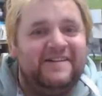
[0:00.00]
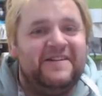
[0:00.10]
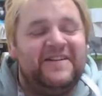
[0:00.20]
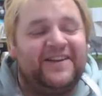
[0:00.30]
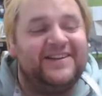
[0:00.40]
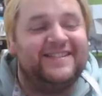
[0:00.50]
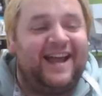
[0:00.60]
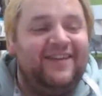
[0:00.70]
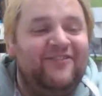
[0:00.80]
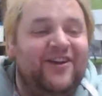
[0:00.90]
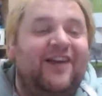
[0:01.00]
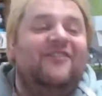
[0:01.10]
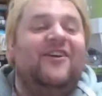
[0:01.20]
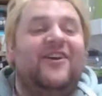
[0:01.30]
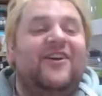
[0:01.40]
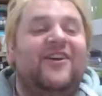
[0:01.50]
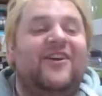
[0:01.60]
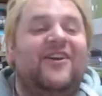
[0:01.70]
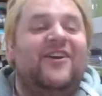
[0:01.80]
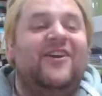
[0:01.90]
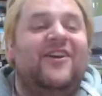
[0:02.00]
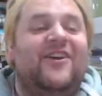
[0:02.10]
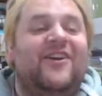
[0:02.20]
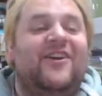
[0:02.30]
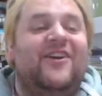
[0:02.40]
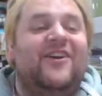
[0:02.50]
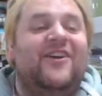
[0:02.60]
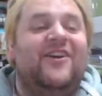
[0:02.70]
because I've heard people like